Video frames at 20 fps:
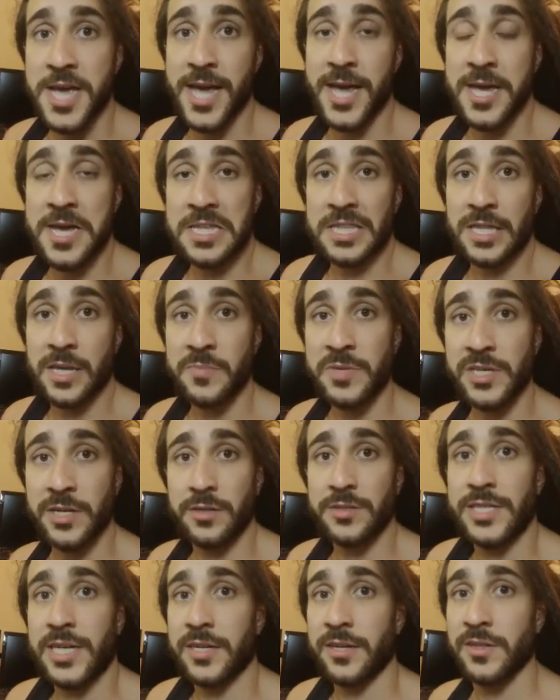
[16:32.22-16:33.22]
And let me
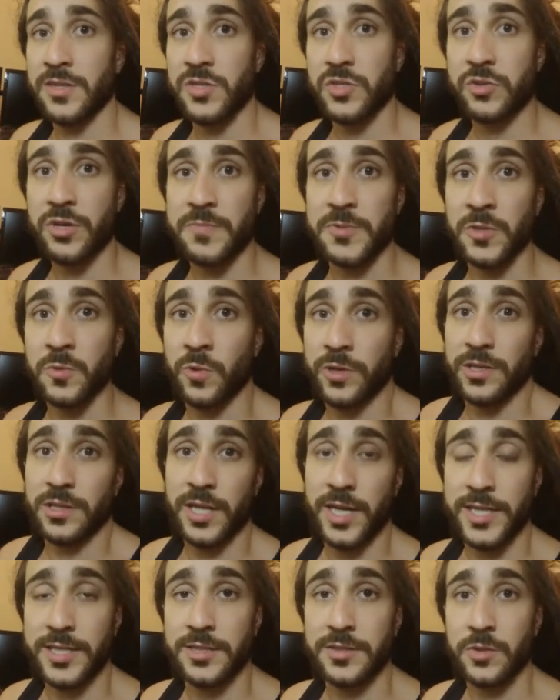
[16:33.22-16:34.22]
know down in the description what you
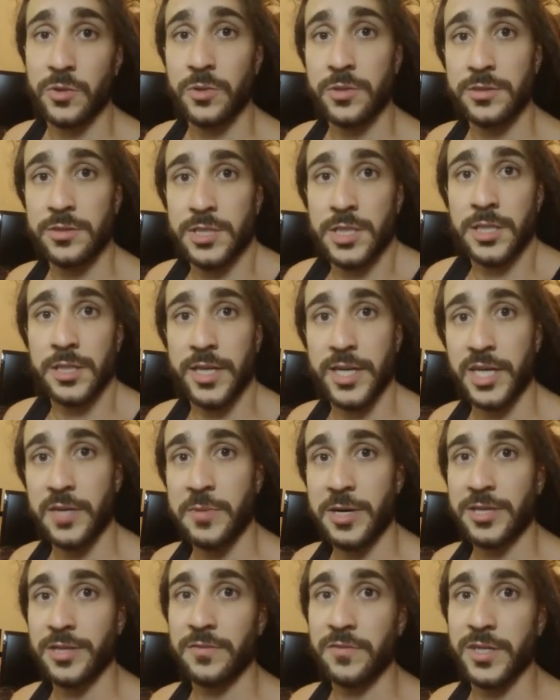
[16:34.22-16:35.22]
liked or didn't like
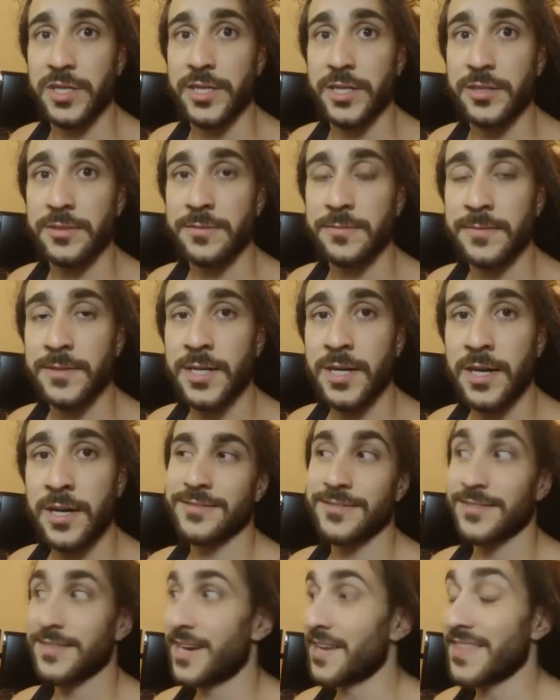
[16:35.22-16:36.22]
about the video.
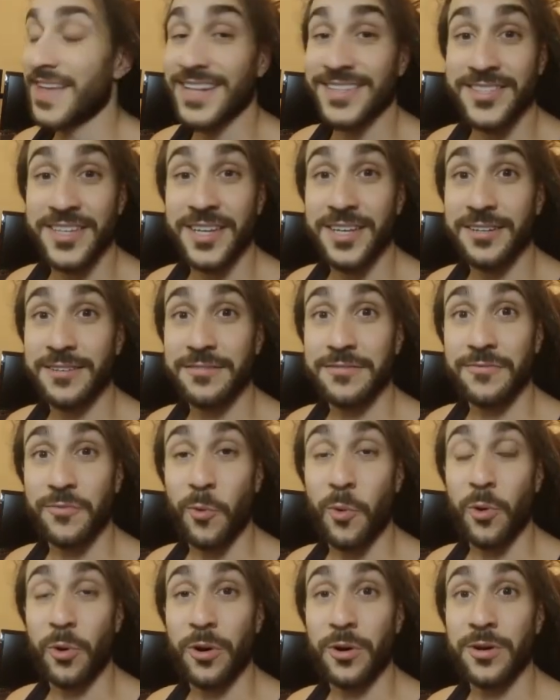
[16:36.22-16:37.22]
And that's it
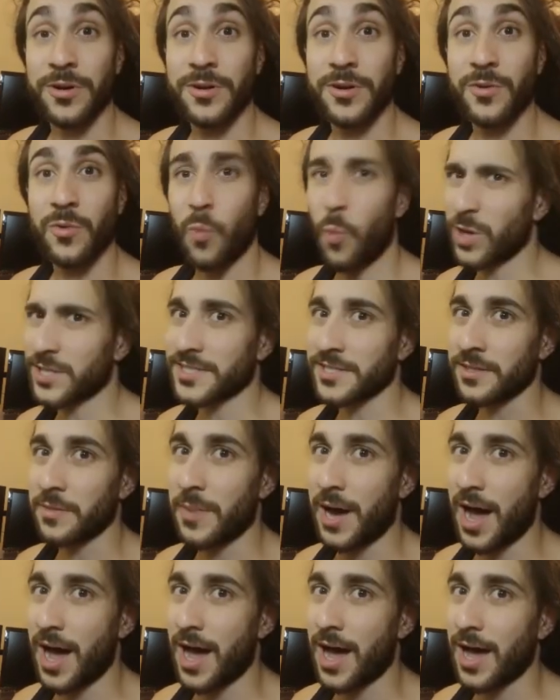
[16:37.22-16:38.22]
for What's in the
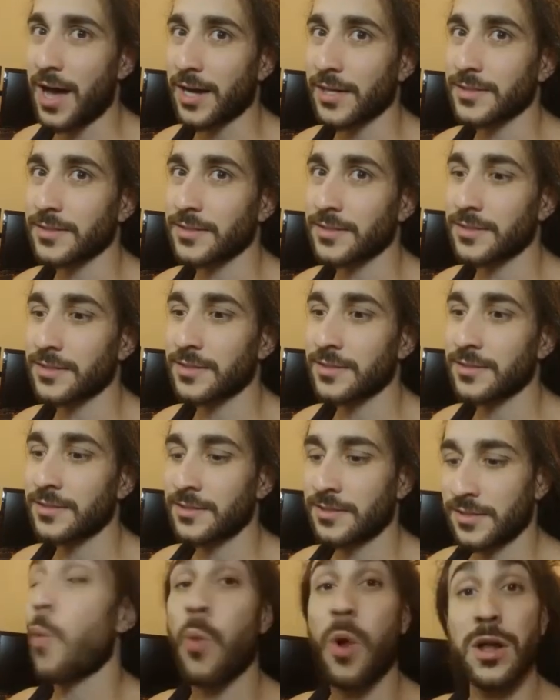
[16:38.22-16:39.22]
Box?
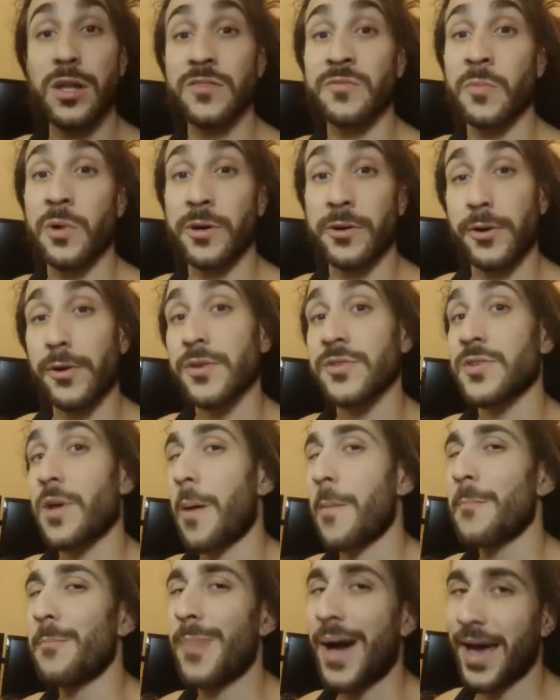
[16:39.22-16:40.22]
Wall of
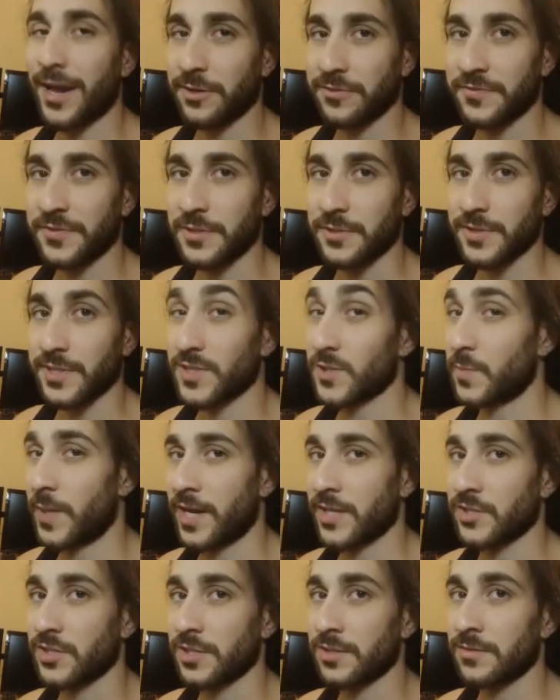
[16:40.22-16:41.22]
Martyrs Battlefield
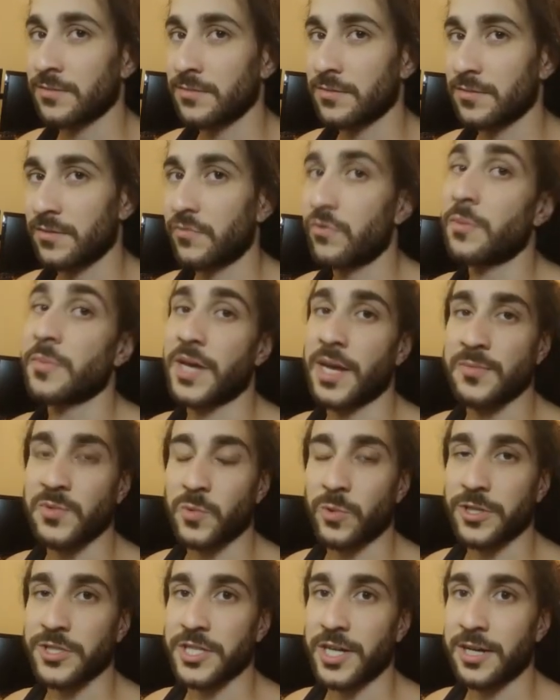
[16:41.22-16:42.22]
expansion from
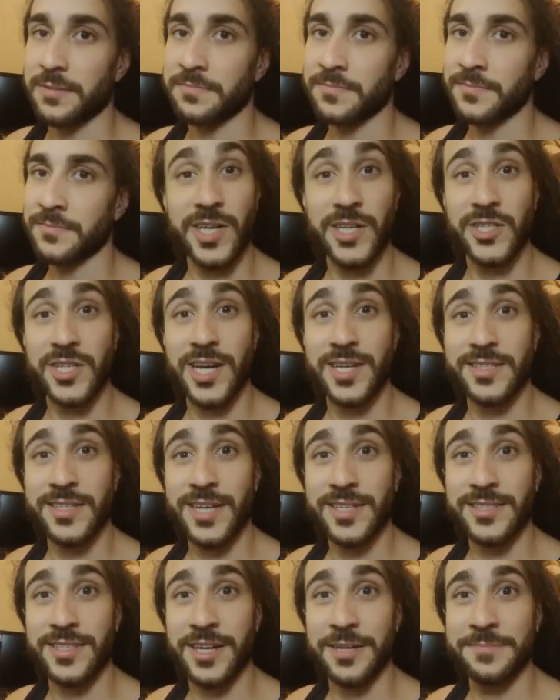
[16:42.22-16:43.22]
Games Workshop. Catch you guys
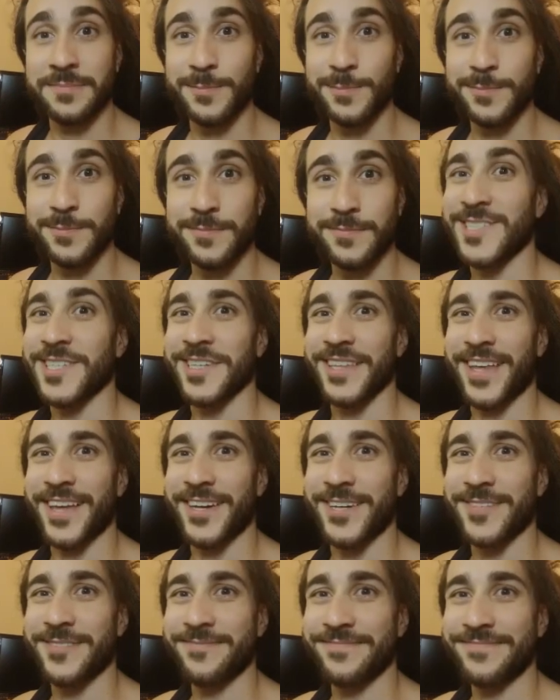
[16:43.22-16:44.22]
next time. See you
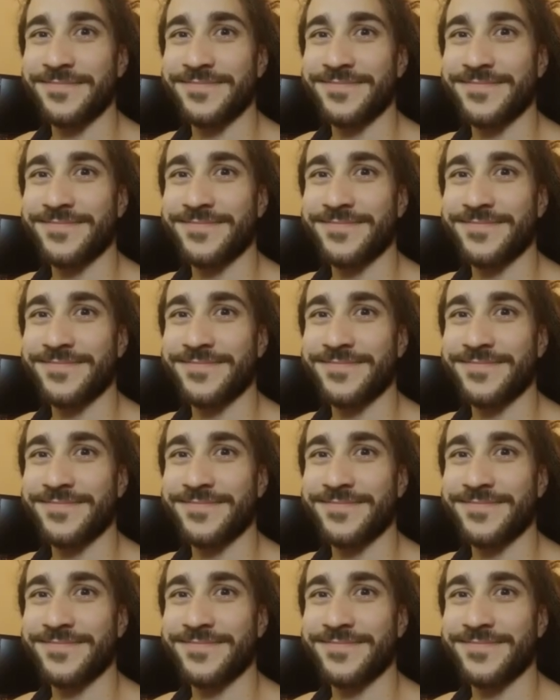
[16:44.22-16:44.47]
later.